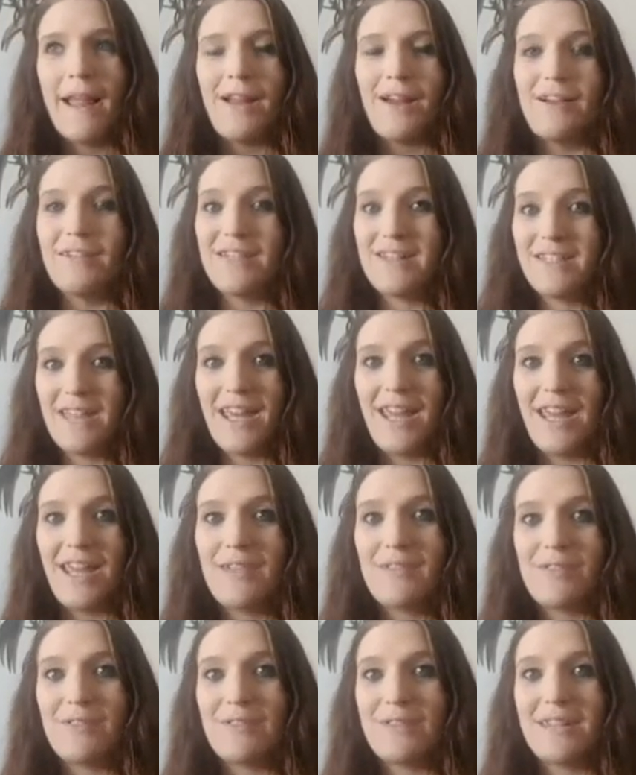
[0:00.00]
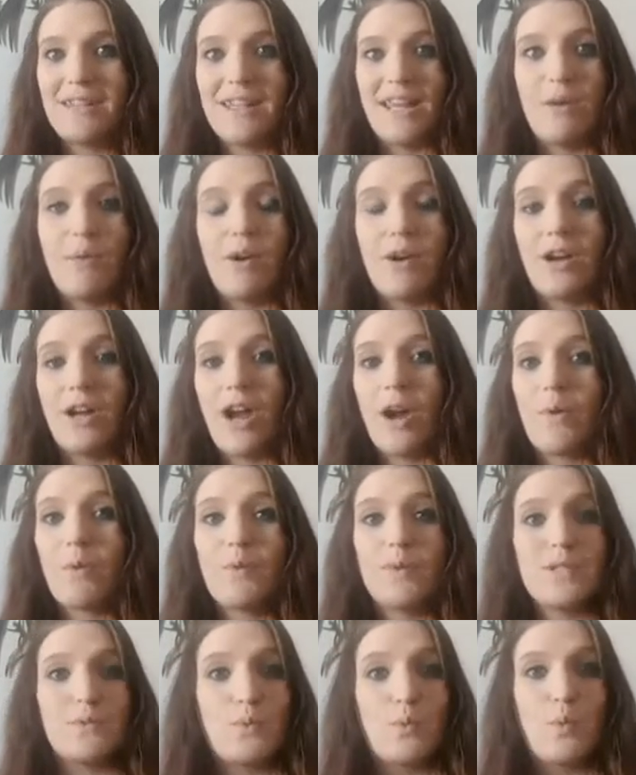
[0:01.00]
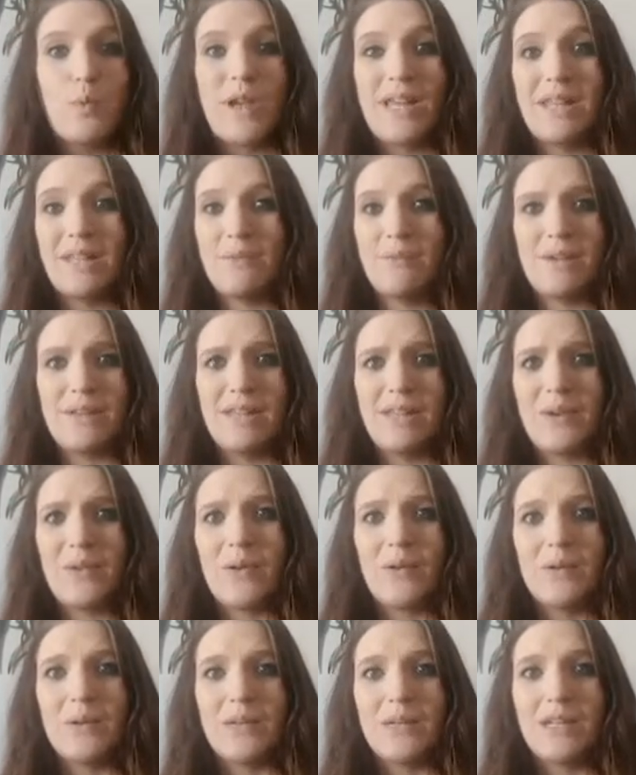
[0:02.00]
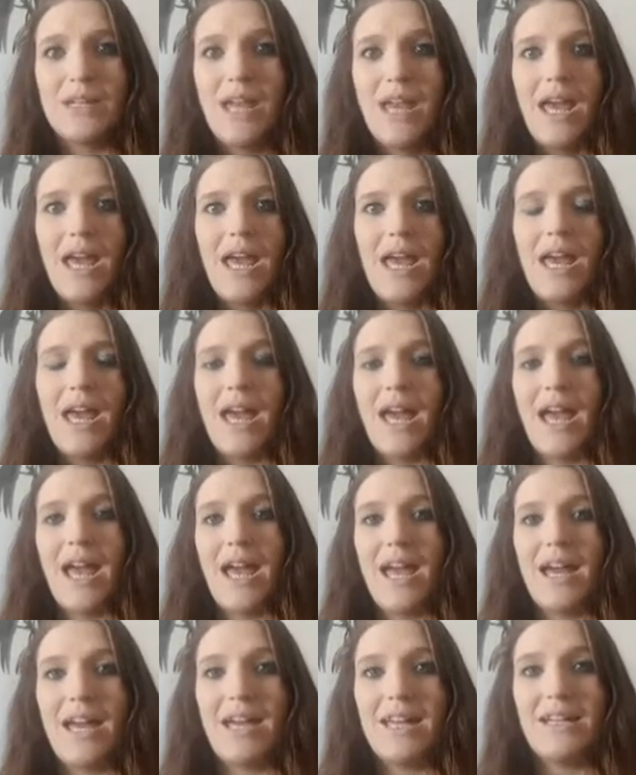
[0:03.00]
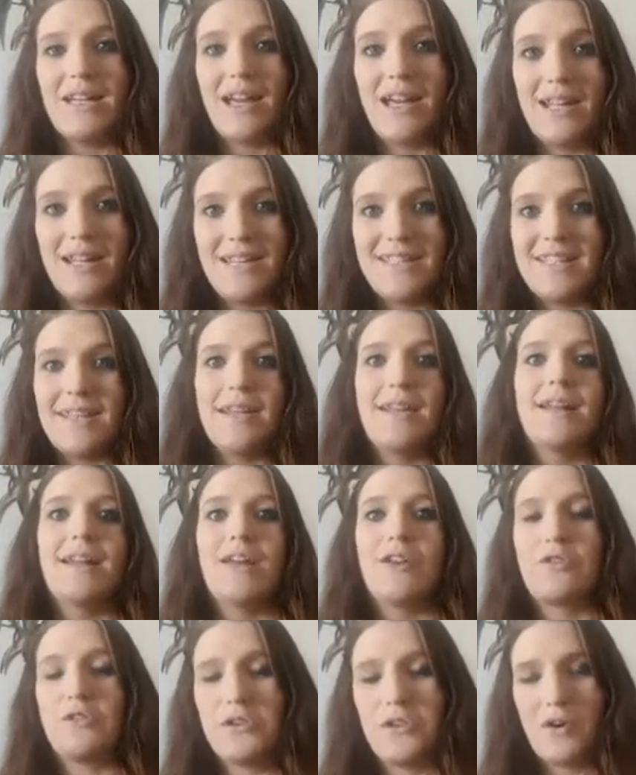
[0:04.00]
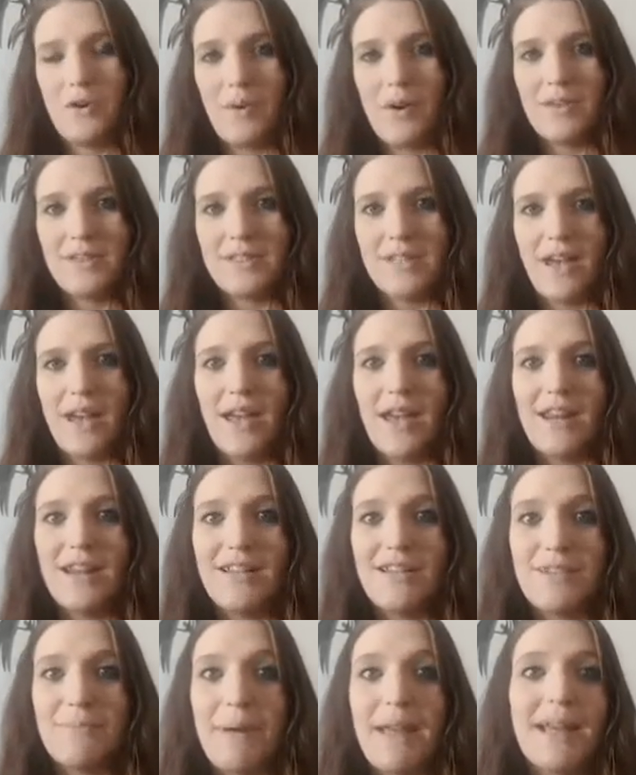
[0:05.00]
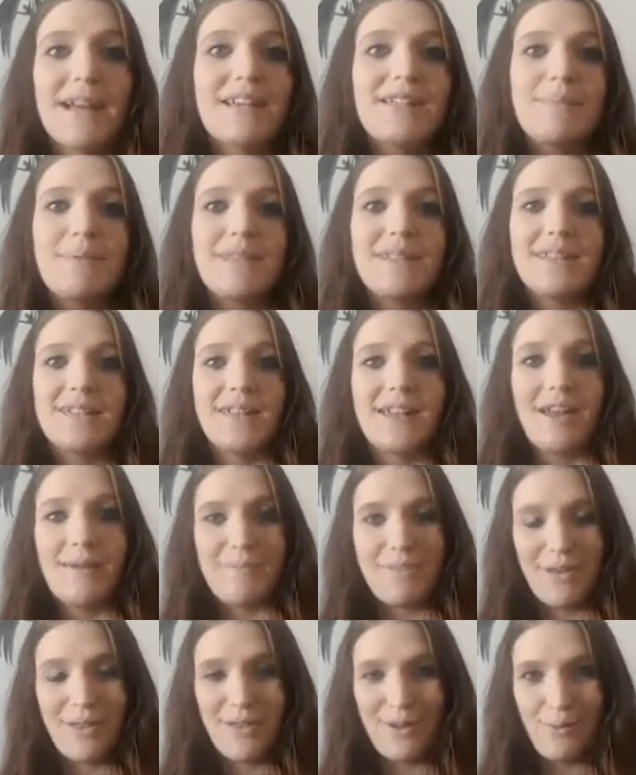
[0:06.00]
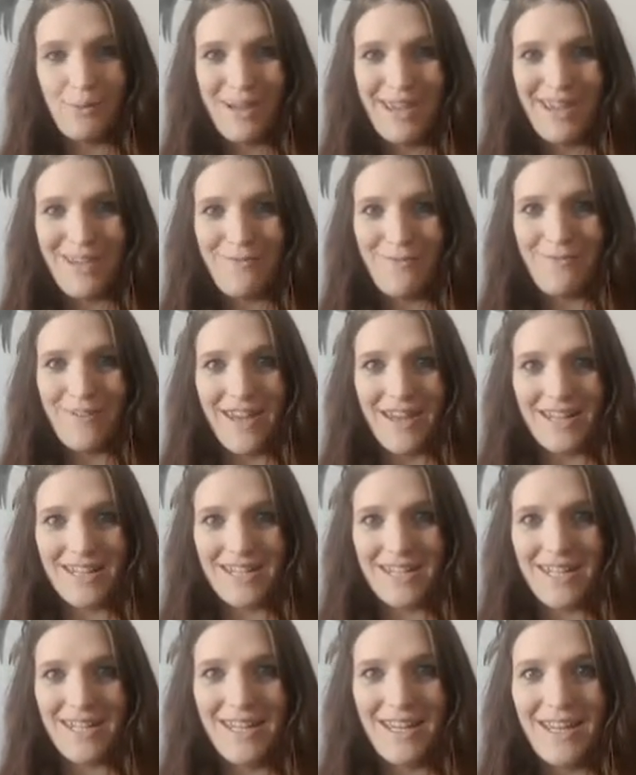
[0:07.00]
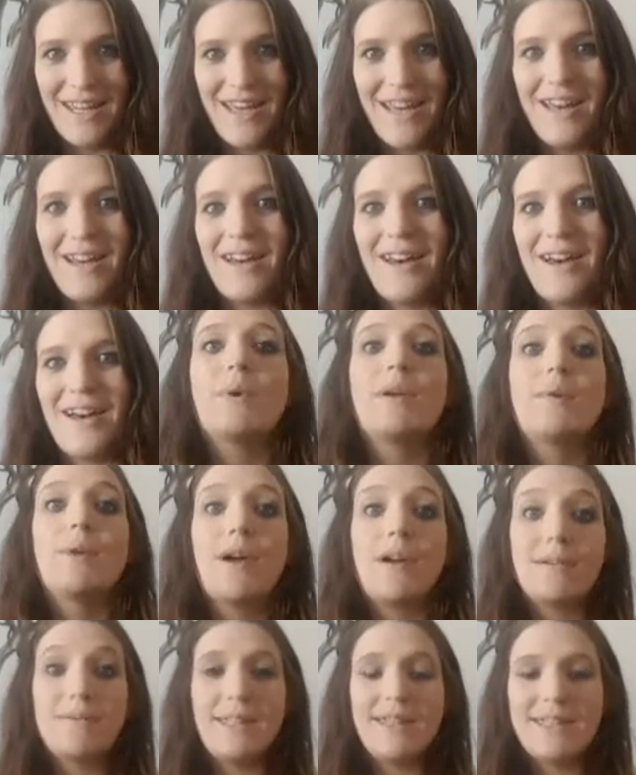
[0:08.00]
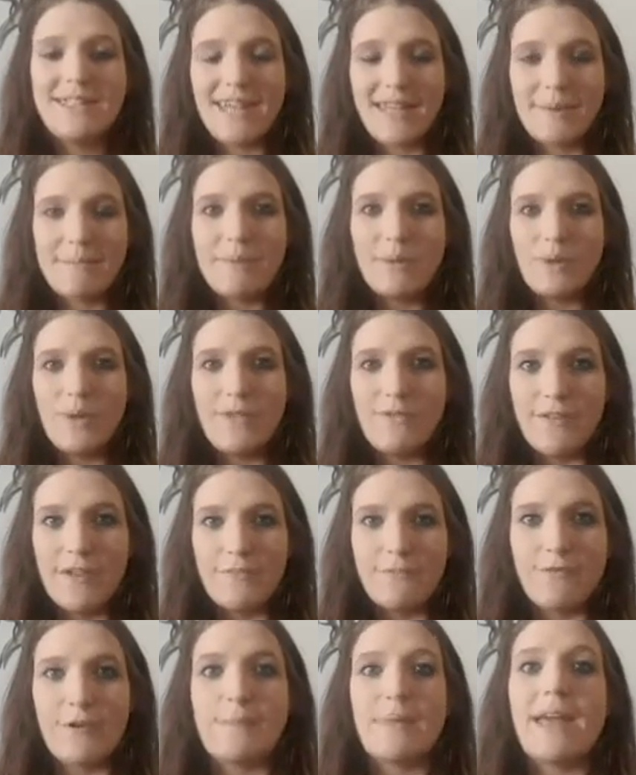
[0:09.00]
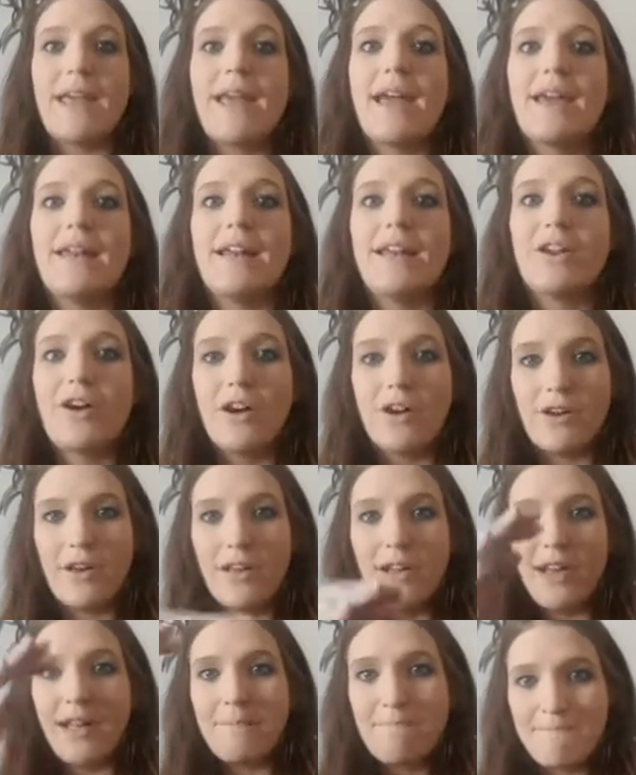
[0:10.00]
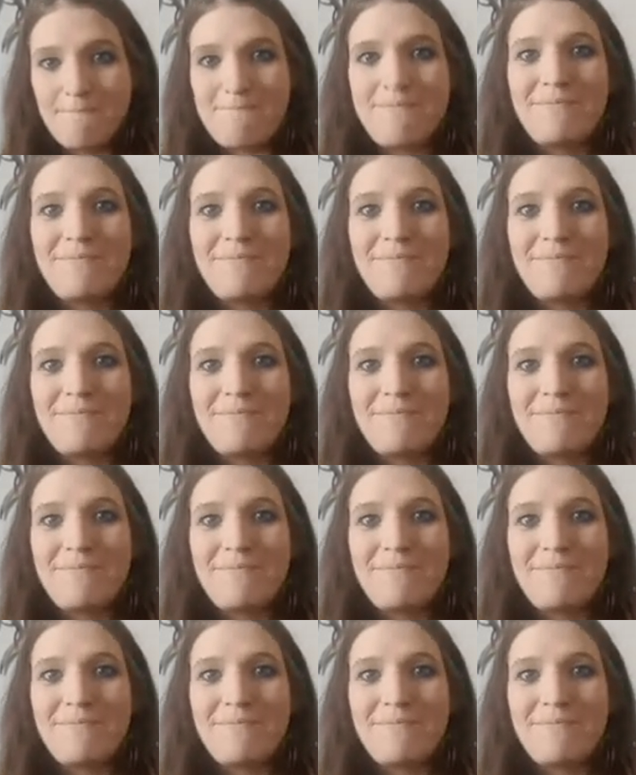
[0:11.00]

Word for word: On the day, there was a day where it was really, really cold and icy, and I couldn't go outside. So my husband set up the Wii Fit. He set up the Wii Fit for me, and I got on it.